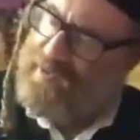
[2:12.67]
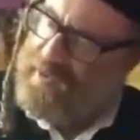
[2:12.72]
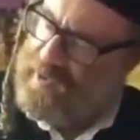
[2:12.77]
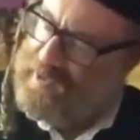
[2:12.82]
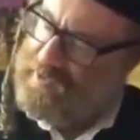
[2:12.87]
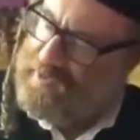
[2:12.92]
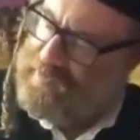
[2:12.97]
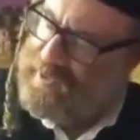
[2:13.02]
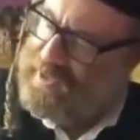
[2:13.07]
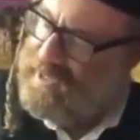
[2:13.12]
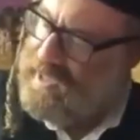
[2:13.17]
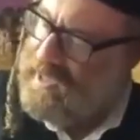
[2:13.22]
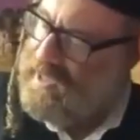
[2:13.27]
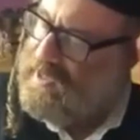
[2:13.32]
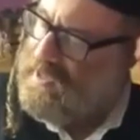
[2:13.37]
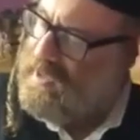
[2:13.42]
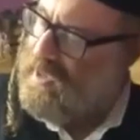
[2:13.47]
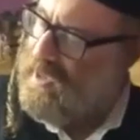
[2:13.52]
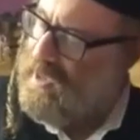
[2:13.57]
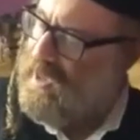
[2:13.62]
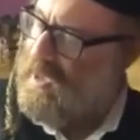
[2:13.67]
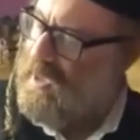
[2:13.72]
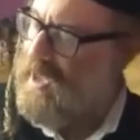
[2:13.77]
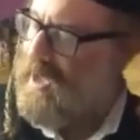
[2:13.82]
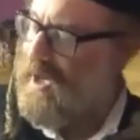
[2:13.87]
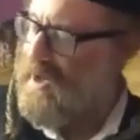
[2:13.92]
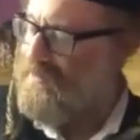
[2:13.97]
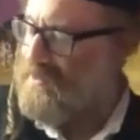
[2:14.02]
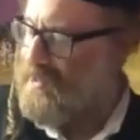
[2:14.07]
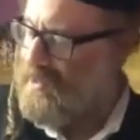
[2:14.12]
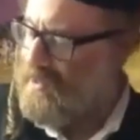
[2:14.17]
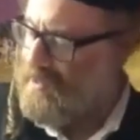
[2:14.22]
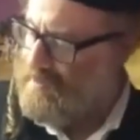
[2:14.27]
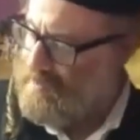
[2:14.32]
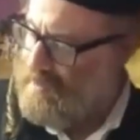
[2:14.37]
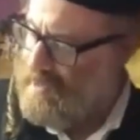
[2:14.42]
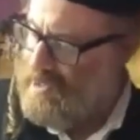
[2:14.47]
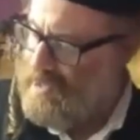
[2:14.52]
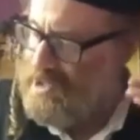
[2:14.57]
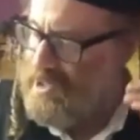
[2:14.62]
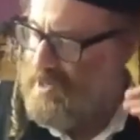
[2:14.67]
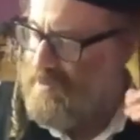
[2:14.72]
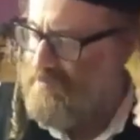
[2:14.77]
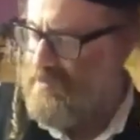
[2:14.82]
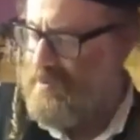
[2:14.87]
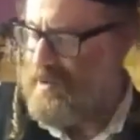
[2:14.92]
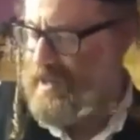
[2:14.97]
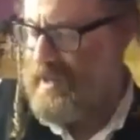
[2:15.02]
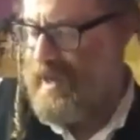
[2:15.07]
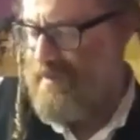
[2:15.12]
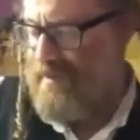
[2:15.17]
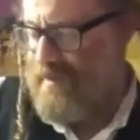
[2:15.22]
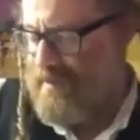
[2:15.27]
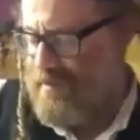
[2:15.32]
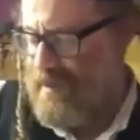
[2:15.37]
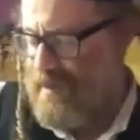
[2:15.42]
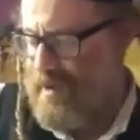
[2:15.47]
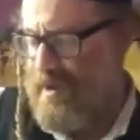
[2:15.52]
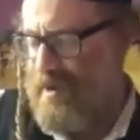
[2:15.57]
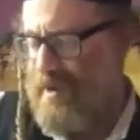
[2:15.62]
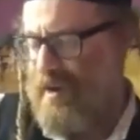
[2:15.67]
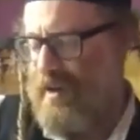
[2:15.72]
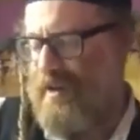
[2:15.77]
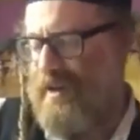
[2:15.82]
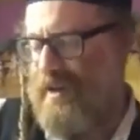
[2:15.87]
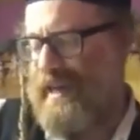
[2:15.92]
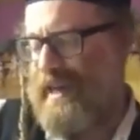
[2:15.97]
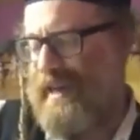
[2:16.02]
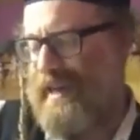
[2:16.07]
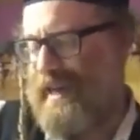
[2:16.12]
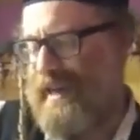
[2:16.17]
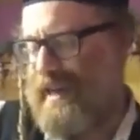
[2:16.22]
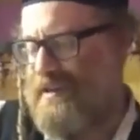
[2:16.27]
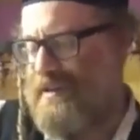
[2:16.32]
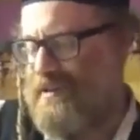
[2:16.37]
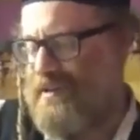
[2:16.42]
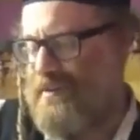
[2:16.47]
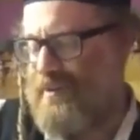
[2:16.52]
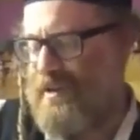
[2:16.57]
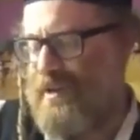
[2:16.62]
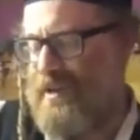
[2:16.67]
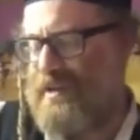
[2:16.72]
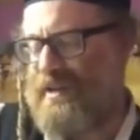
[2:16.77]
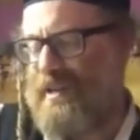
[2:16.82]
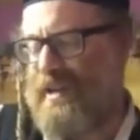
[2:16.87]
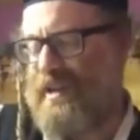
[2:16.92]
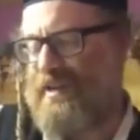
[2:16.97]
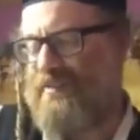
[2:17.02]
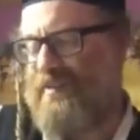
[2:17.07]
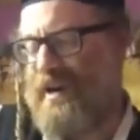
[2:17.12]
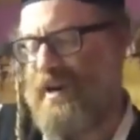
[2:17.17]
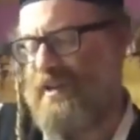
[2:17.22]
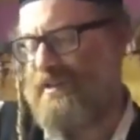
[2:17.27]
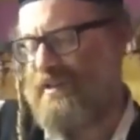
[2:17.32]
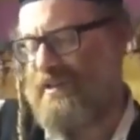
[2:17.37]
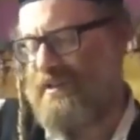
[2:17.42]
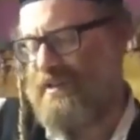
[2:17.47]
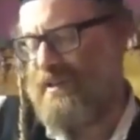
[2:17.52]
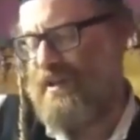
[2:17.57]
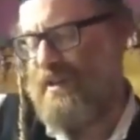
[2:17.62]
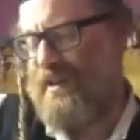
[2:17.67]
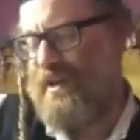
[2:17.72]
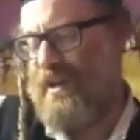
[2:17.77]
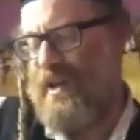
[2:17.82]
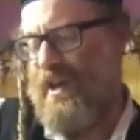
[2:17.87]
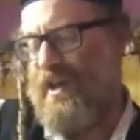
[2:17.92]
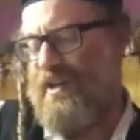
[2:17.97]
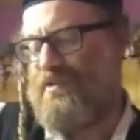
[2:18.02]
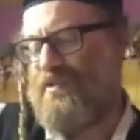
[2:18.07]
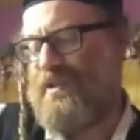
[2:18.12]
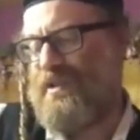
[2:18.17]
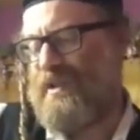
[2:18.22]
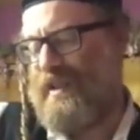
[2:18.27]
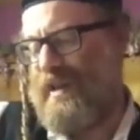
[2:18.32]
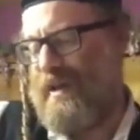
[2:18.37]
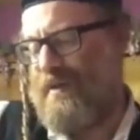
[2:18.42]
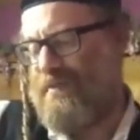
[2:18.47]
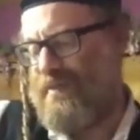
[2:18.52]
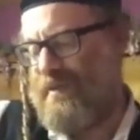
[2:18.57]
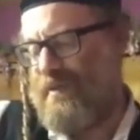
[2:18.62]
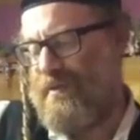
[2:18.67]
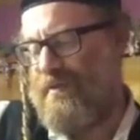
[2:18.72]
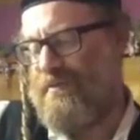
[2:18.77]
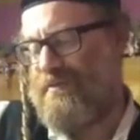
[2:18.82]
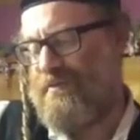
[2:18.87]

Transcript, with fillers: first we said uh, after Hashem forgave him, okay, he has to bring sacrifices to the temple.